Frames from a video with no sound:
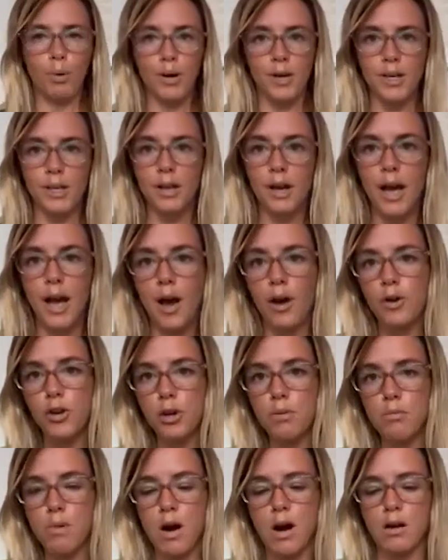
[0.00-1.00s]
putting out
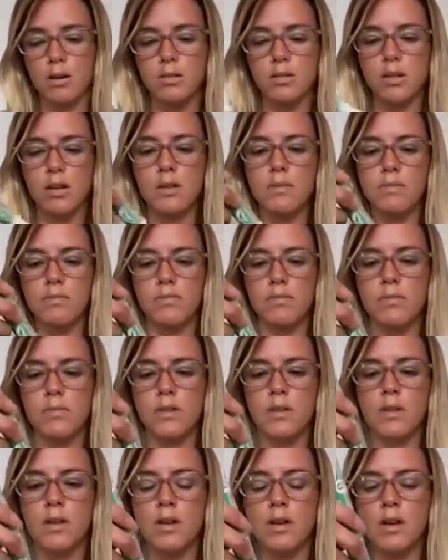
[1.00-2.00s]
your moxa,
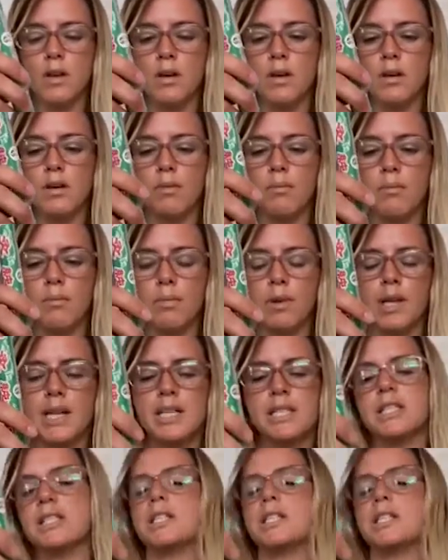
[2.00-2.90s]
place